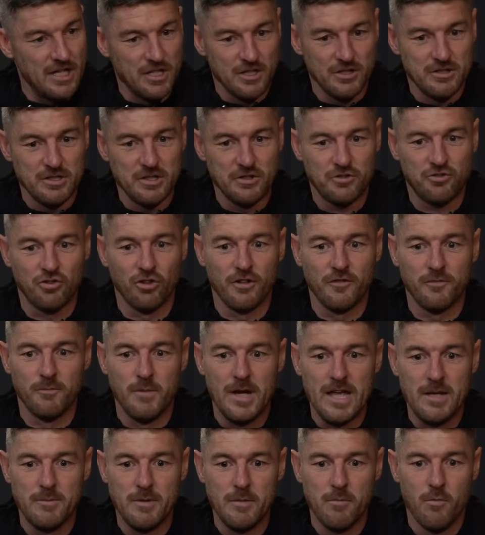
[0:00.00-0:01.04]
you're sort of
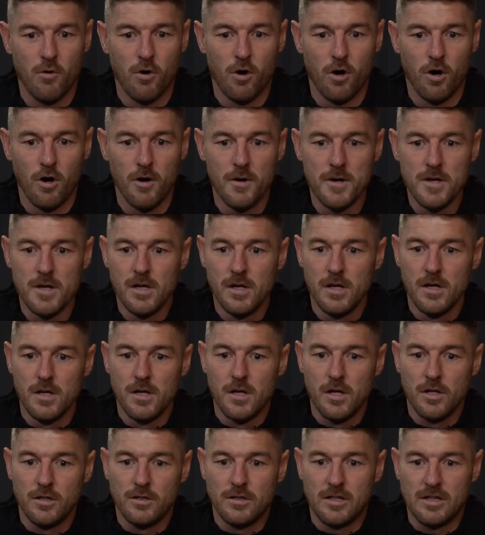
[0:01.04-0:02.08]
maybe more,
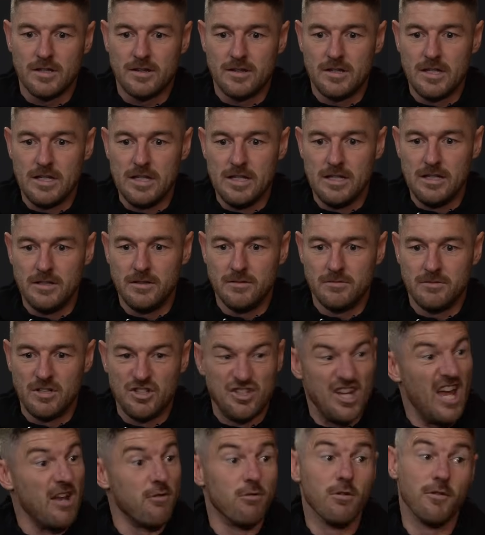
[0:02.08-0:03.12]
the
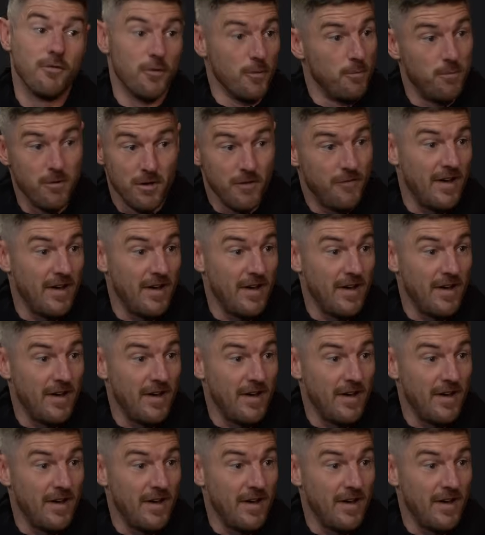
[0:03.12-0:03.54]
general football